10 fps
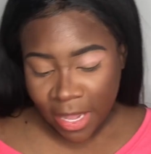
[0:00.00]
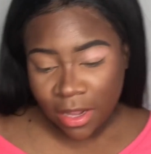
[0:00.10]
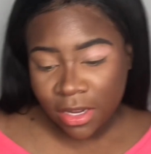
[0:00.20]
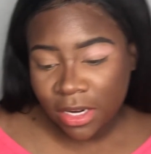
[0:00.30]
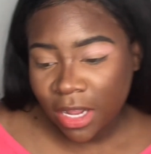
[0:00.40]

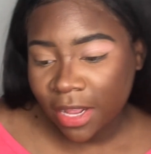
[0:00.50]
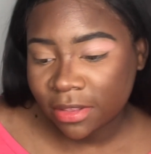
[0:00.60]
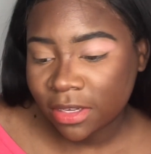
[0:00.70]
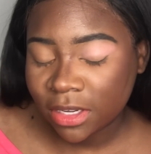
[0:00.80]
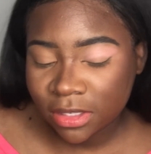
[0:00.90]
I'm gonna
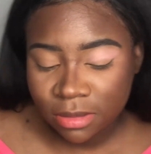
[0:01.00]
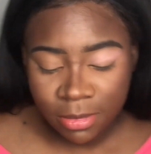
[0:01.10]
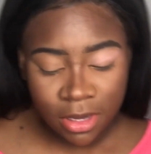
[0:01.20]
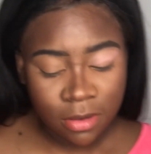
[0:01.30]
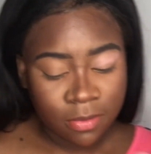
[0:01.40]
have to get some
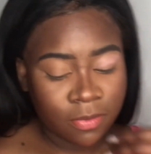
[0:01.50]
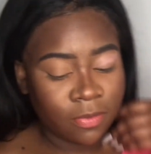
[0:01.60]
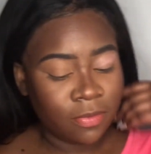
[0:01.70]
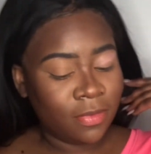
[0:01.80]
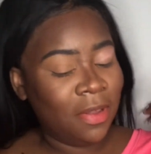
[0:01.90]
help
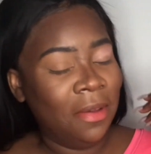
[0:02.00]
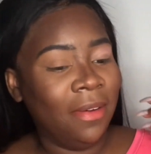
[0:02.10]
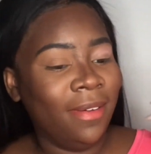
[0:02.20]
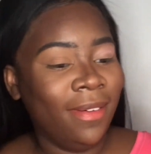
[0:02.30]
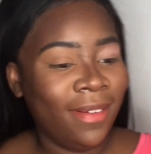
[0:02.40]

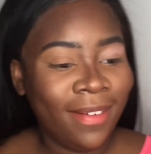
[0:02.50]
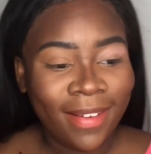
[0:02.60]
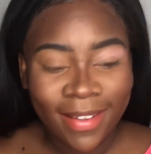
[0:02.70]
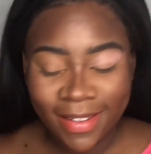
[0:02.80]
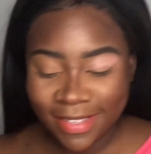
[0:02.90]
because
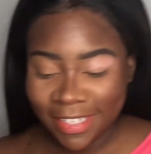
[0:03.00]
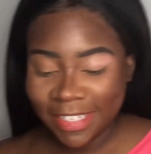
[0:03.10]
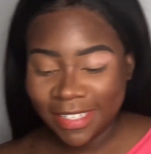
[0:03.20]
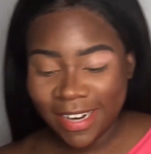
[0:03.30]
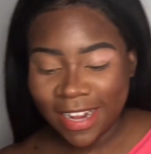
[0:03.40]

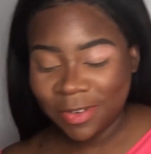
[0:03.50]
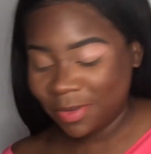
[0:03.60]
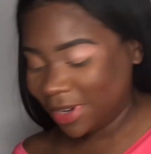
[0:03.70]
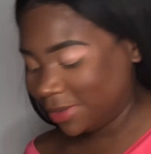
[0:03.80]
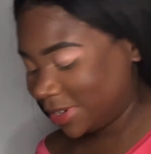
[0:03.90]
this is not doing
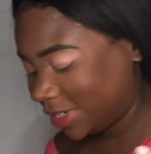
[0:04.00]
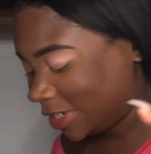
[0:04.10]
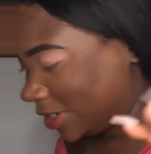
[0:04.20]
what I wanted to